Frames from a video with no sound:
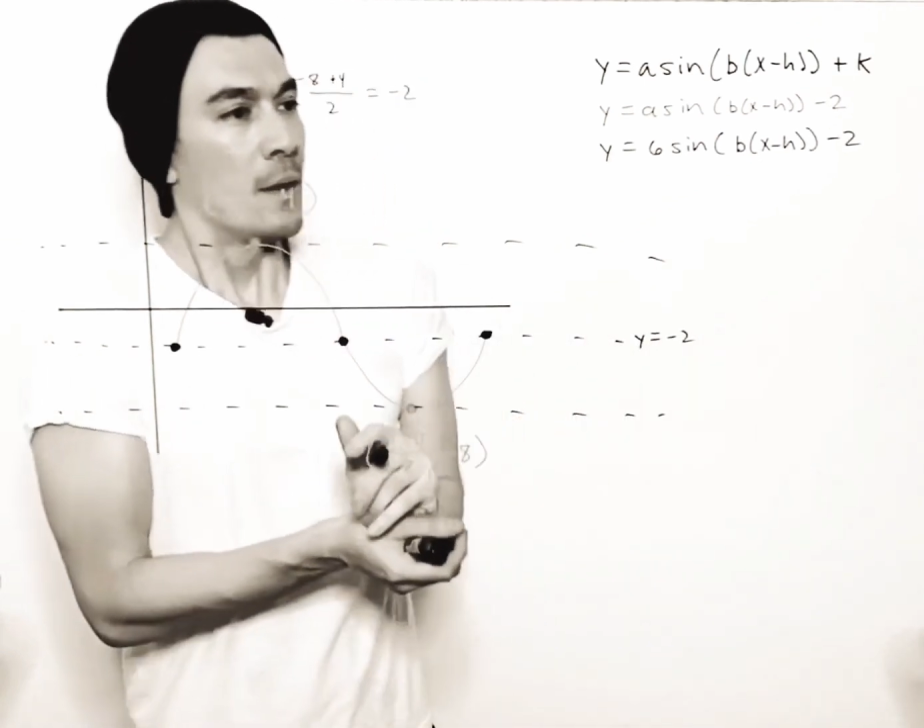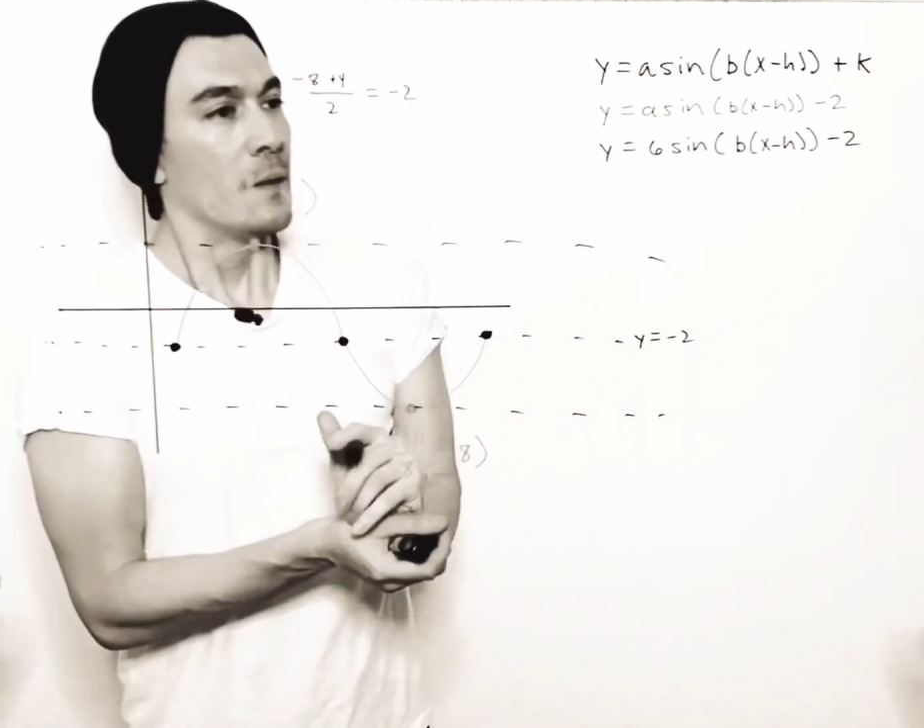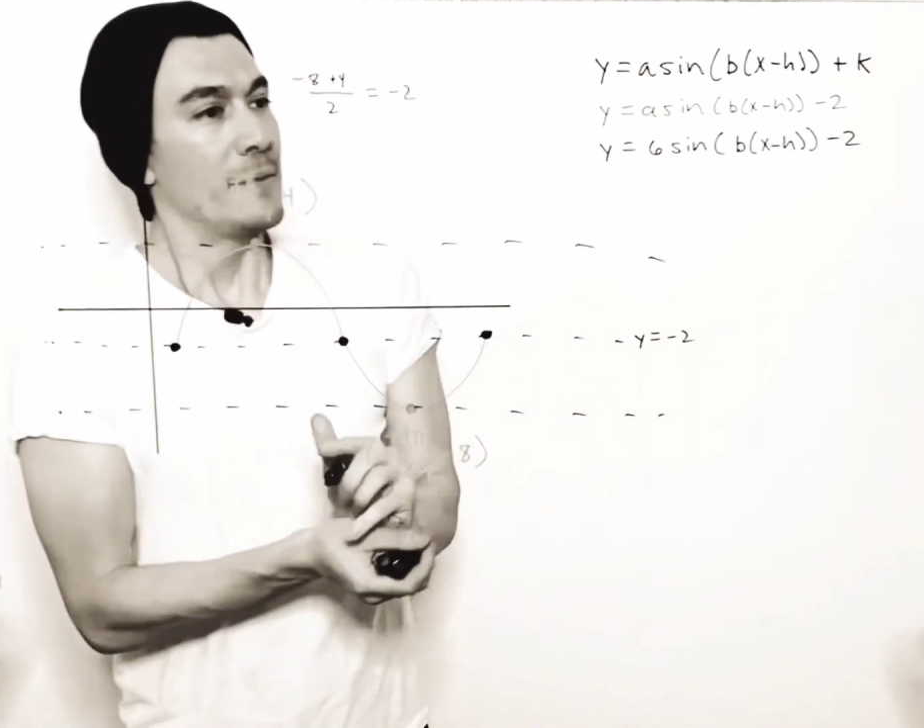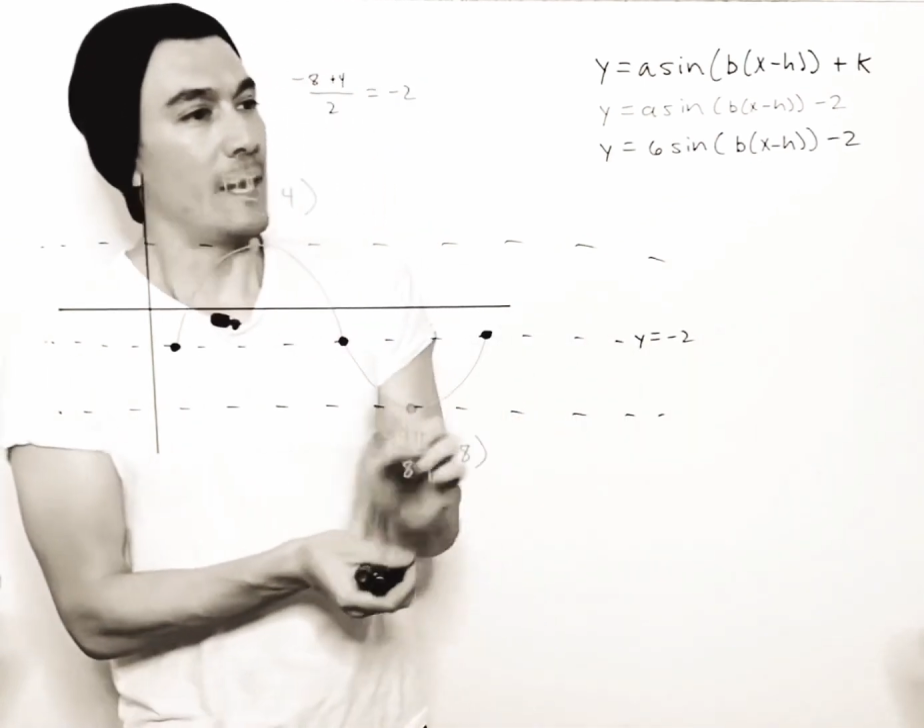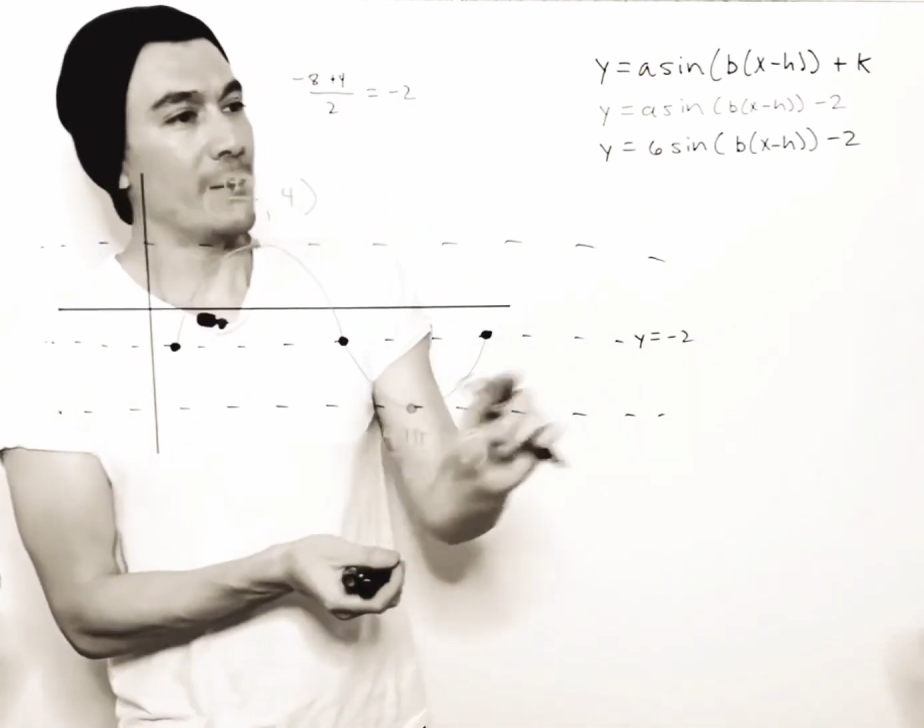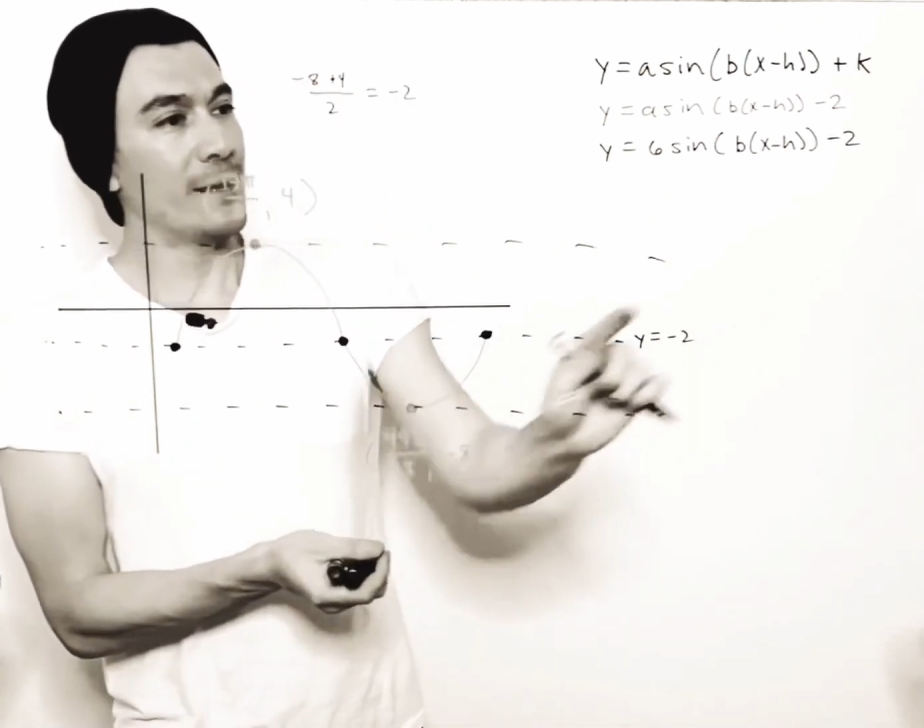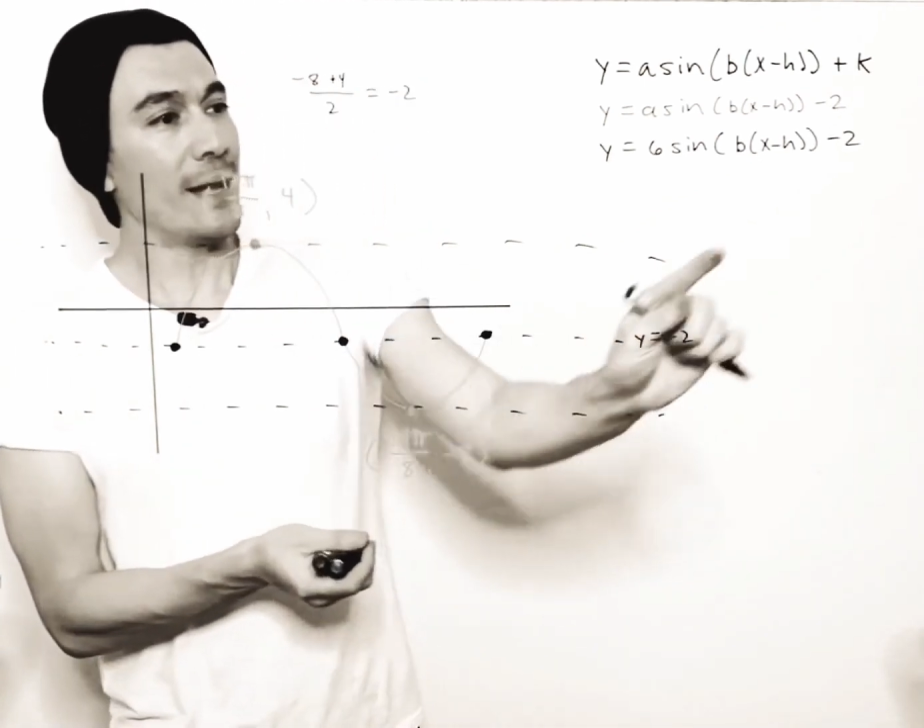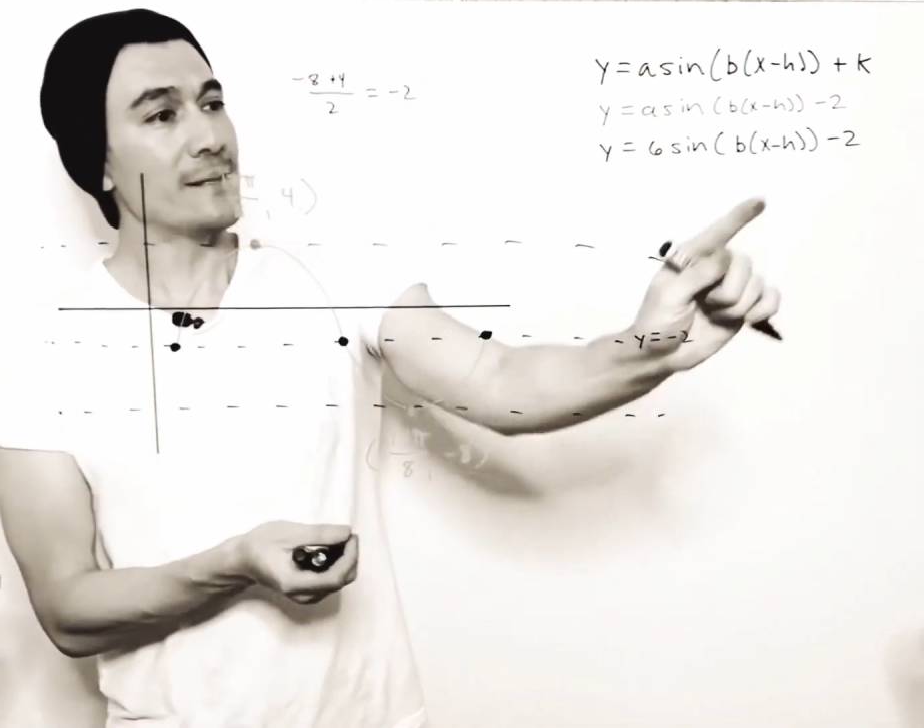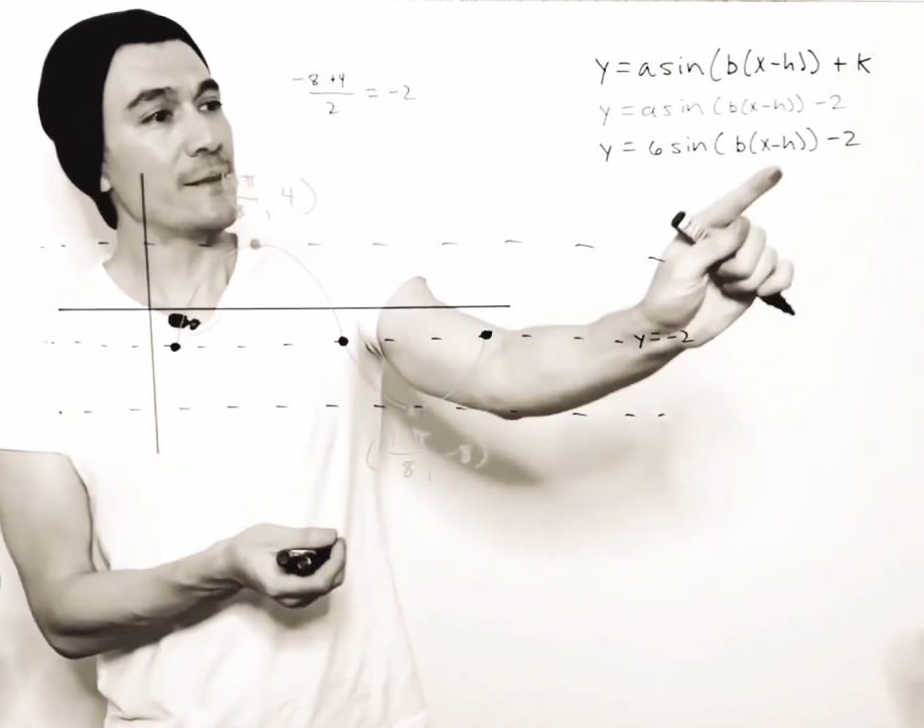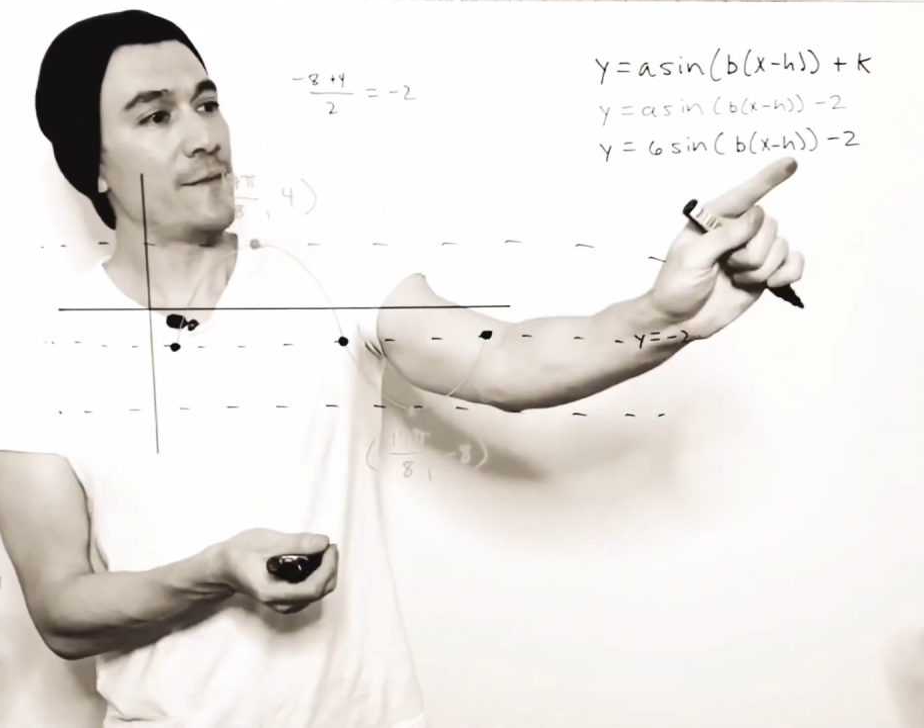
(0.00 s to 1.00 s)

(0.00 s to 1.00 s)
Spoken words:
Now we'd like to